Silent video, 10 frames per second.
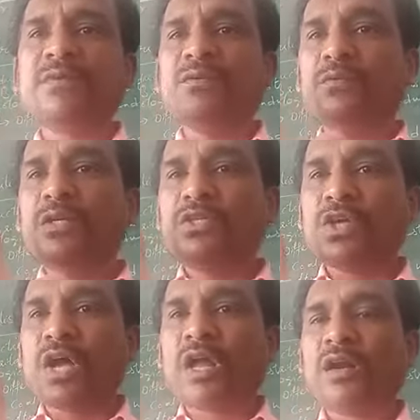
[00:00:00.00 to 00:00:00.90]
which
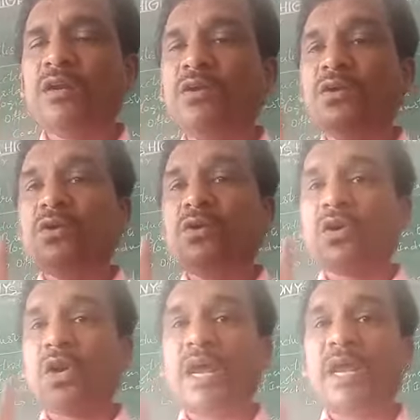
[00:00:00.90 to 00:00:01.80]
are
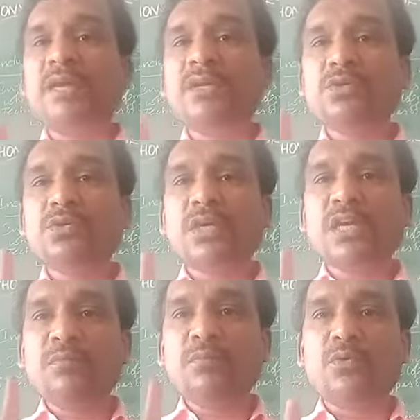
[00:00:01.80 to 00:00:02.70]
trying to
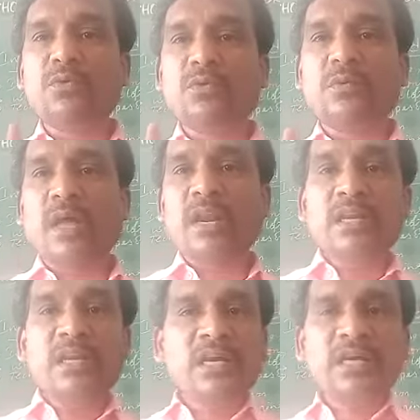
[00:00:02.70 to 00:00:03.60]
improve. Earlier it